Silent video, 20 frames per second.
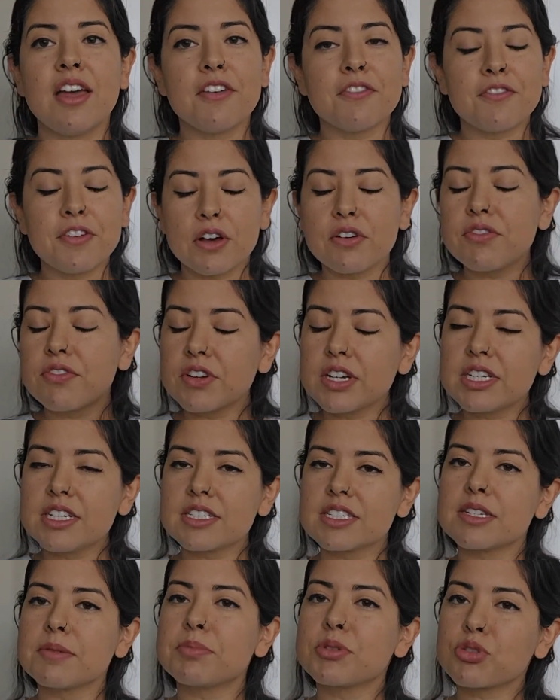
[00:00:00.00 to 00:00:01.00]
feel free to
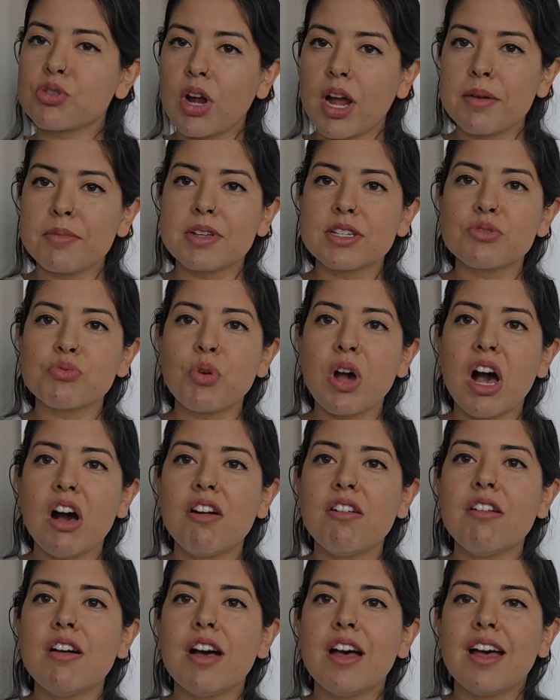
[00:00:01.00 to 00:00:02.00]
subscribe as
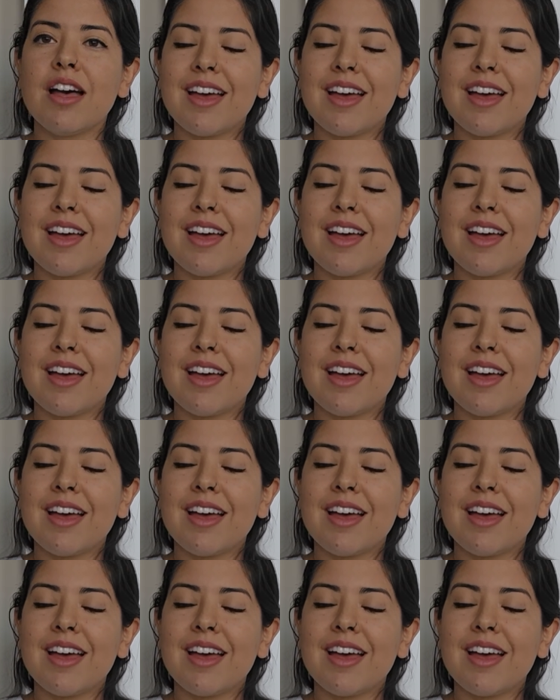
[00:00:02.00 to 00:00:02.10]
well.